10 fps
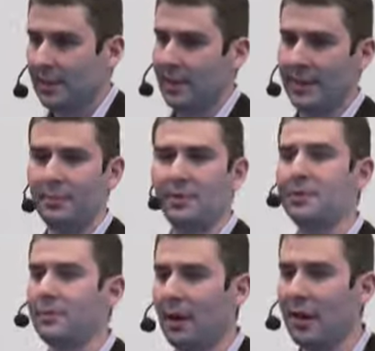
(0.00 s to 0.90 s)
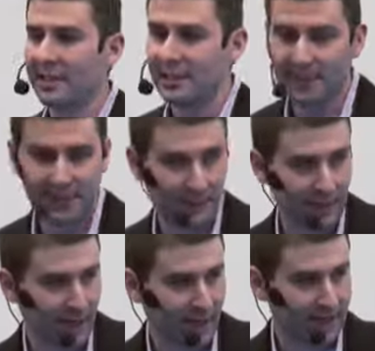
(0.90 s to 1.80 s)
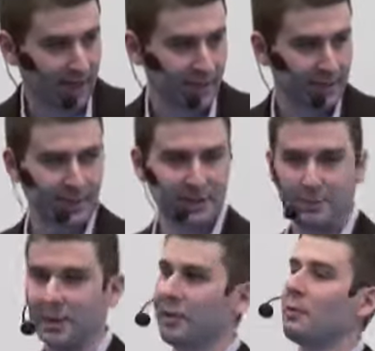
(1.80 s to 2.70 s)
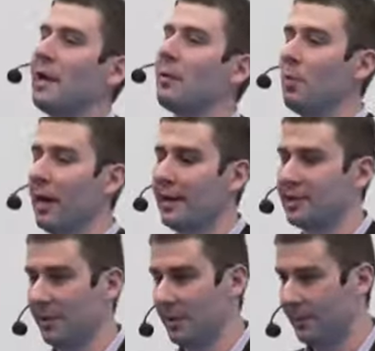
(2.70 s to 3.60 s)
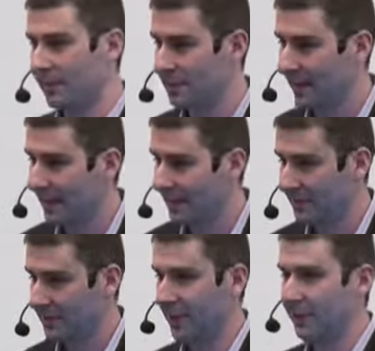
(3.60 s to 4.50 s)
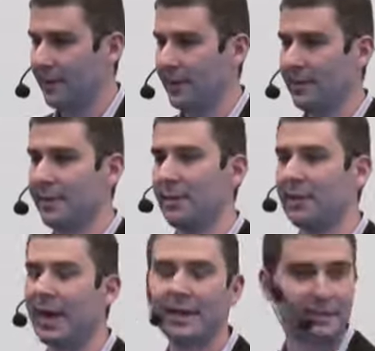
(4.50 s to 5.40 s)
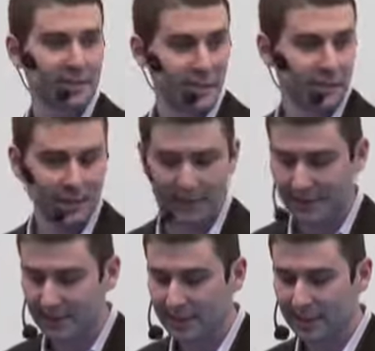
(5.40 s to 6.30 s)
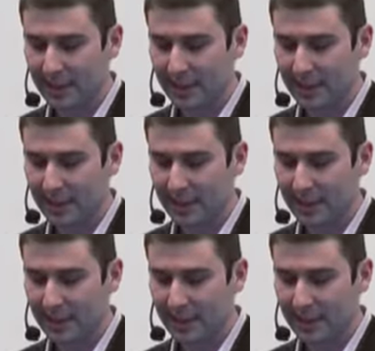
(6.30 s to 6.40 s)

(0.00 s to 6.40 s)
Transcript: And then broadly speaking with content, it's a really great way to show your personality in your company, your thoughts and your opinions,